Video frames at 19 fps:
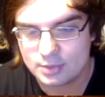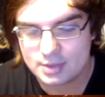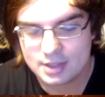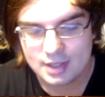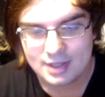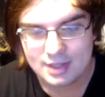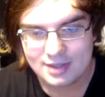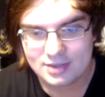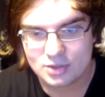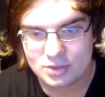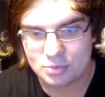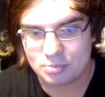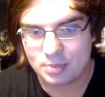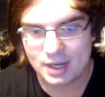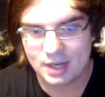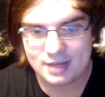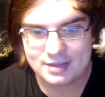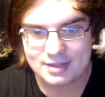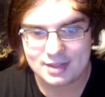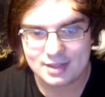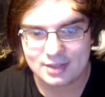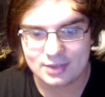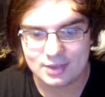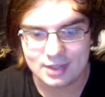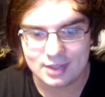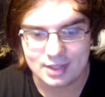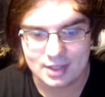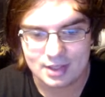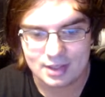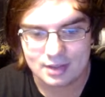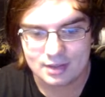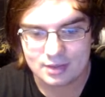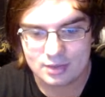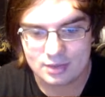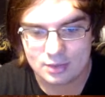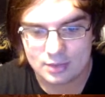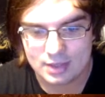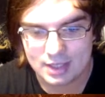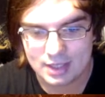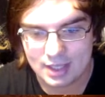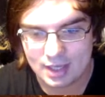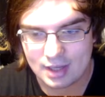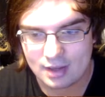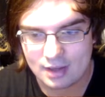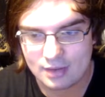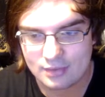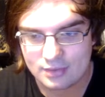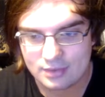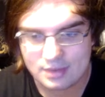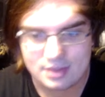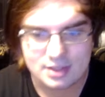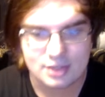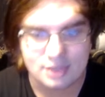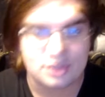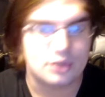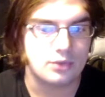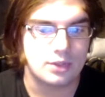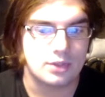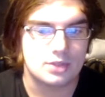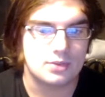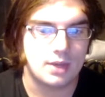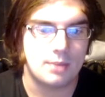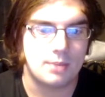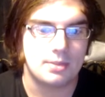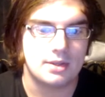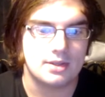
So basically, you can have, these guns are wrist weapons.